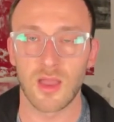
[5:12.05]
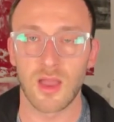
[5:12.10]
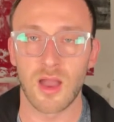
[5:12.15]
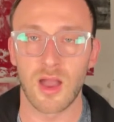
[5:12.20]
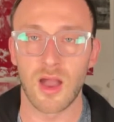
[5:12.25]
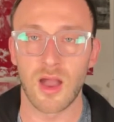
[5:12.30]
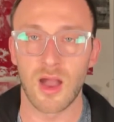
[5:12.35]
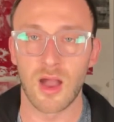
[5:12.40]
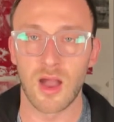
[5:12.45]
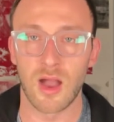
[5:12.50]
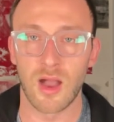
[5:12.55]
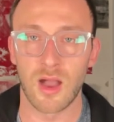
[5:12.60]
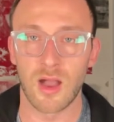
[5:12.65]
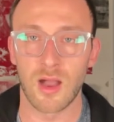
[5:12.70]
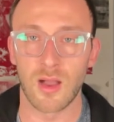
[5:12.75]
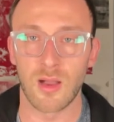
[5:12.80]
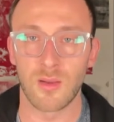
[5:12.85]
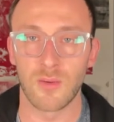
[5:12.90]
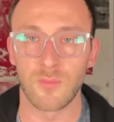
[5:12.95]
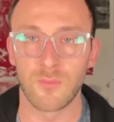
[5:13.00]

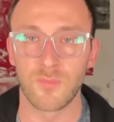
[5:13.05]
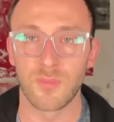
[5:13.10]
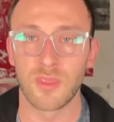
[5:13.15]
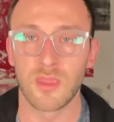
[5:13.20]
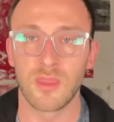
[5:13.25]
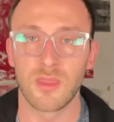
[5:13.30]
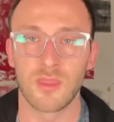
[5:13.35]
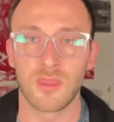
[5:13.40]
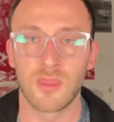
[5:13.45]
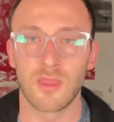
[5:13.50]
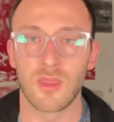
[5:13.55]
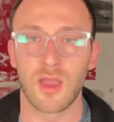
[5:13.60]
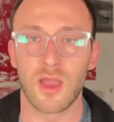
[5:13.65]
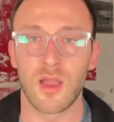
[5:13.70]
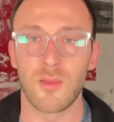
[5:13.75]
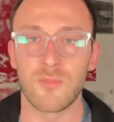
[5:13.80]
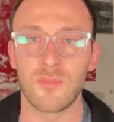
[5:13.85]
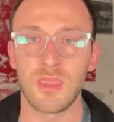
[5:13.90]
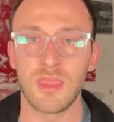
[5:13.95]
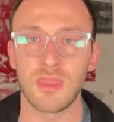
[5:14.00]
sector of
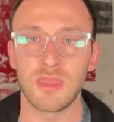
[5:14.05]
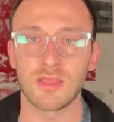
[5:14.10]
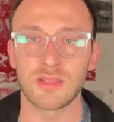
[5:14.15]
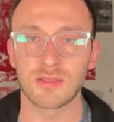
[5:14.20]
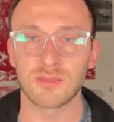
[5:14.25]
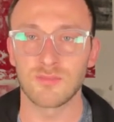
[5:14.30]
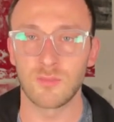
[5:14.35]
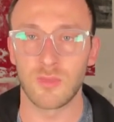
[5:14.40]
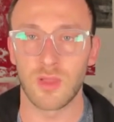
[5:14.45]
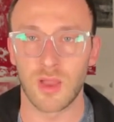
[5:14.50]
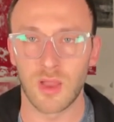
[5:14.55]
energy